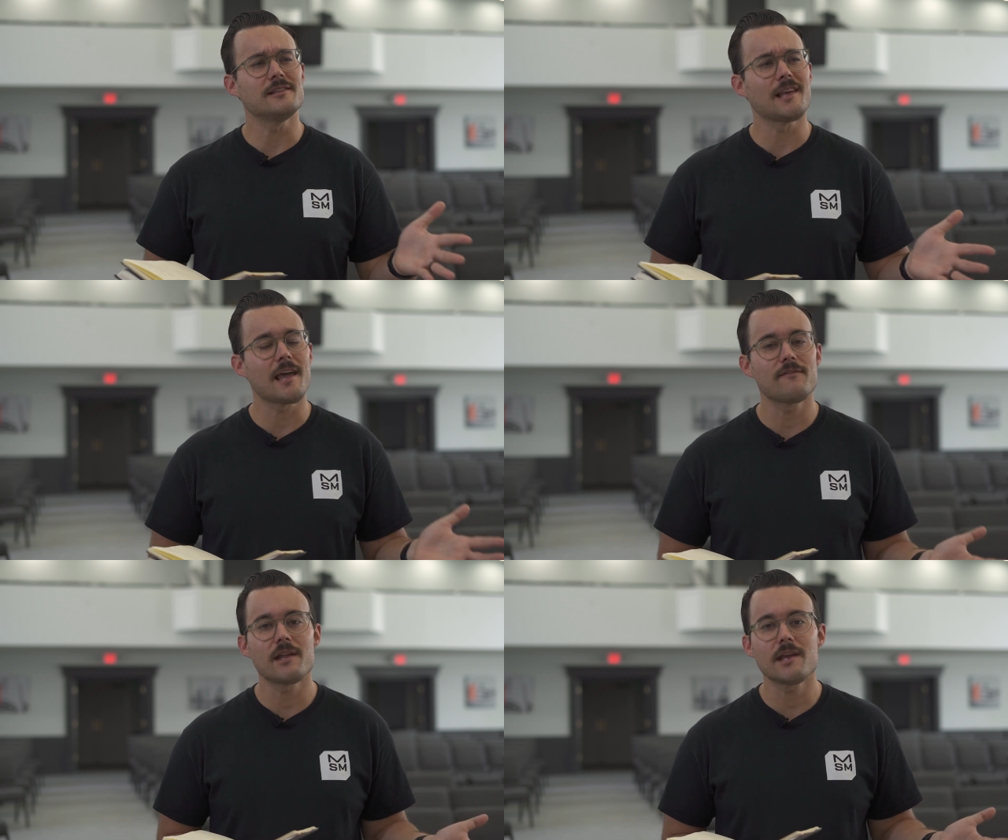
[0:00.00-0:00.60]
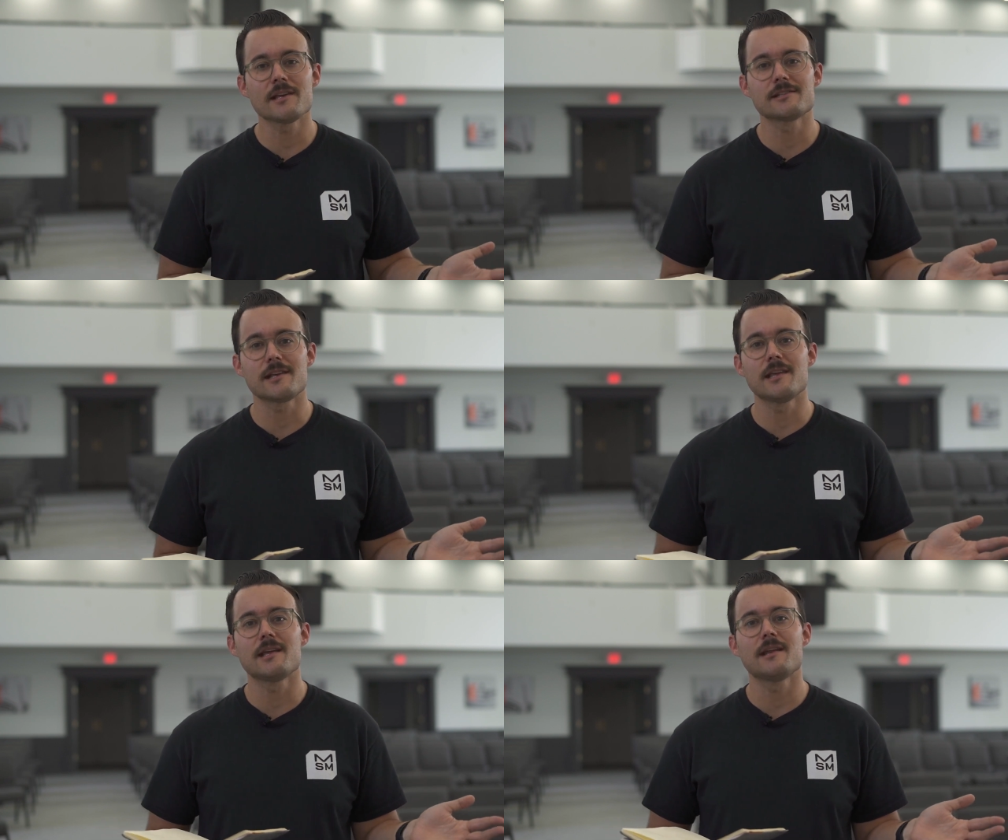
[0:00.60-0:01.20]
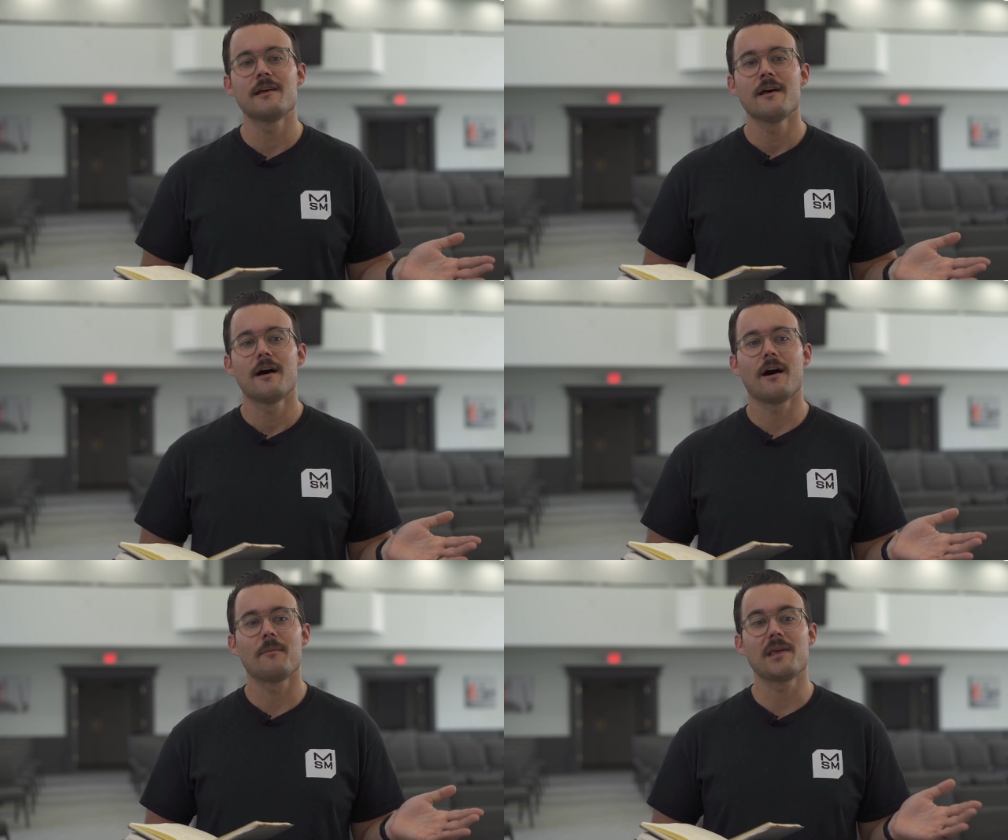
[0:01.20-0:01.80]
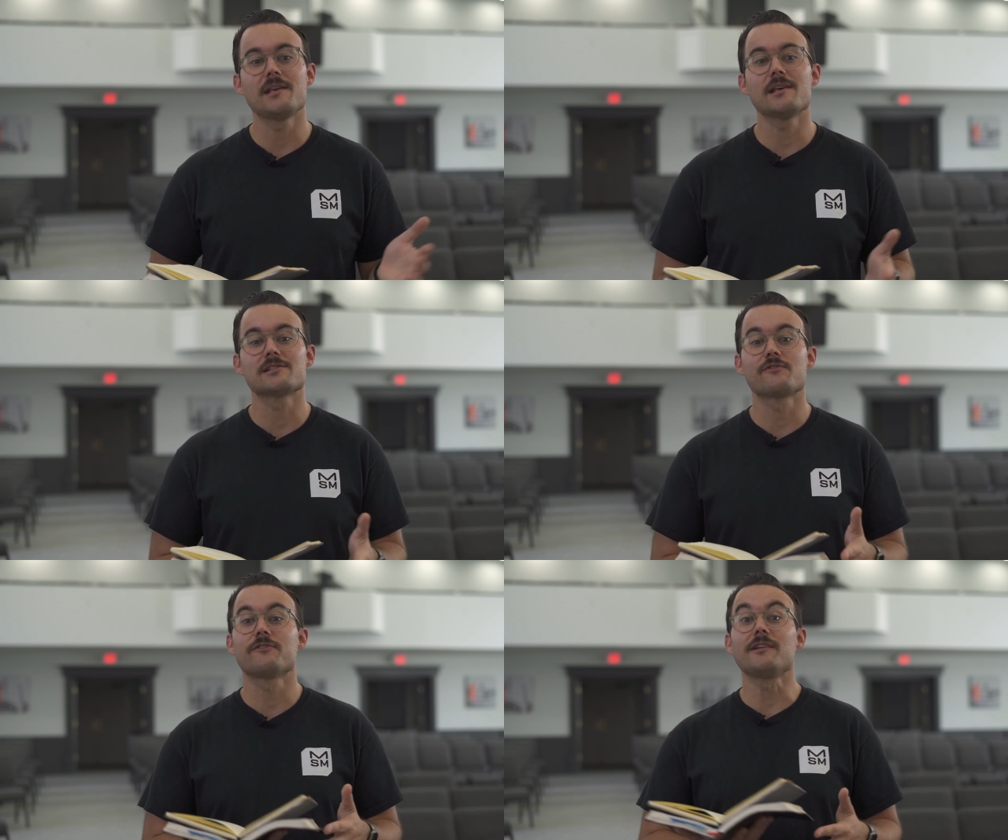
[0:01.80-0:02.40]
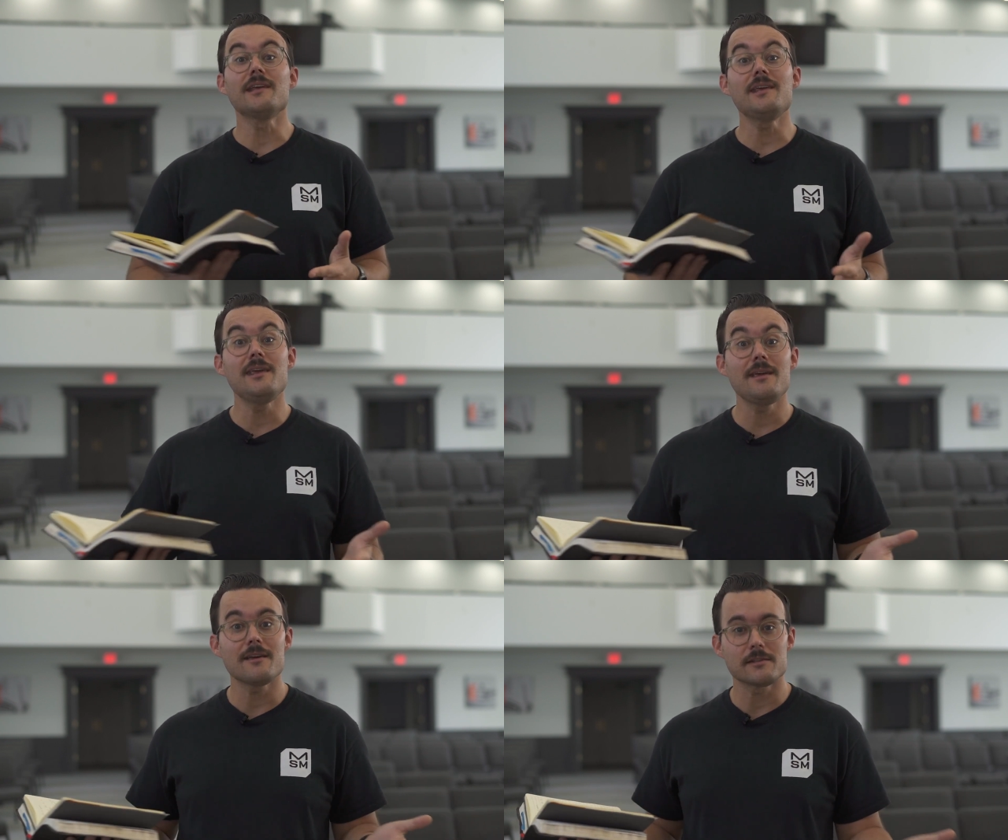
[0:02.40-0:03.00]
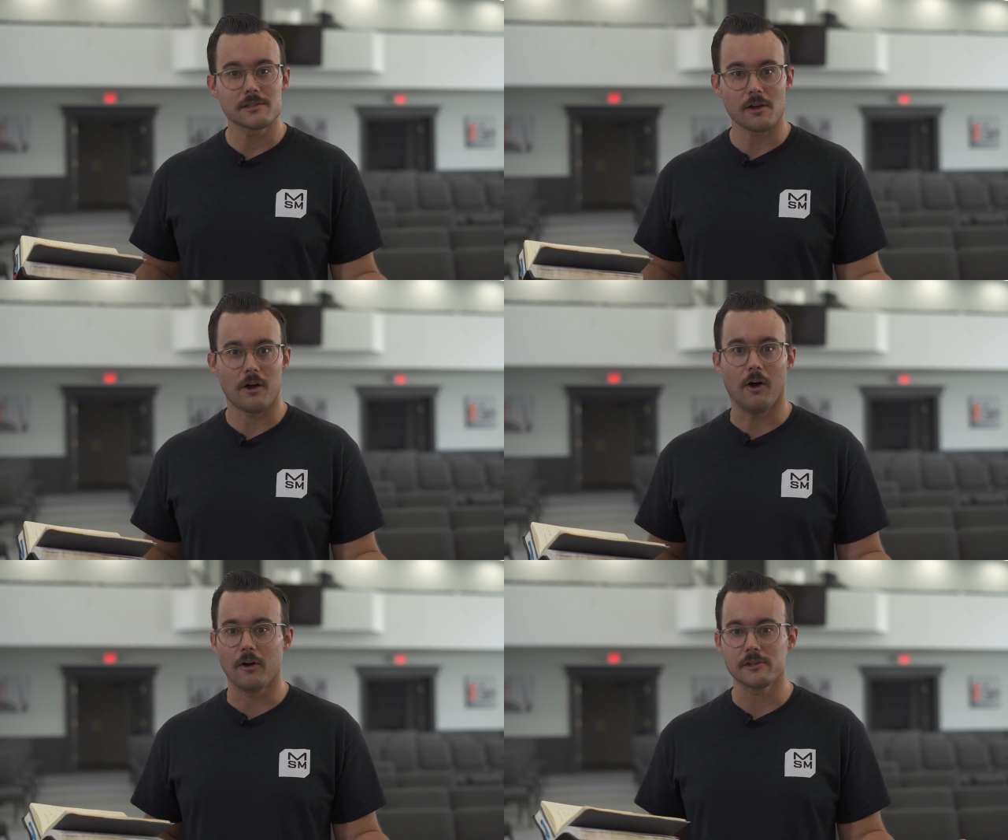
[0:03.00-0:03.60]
David is he is fleeing Saul.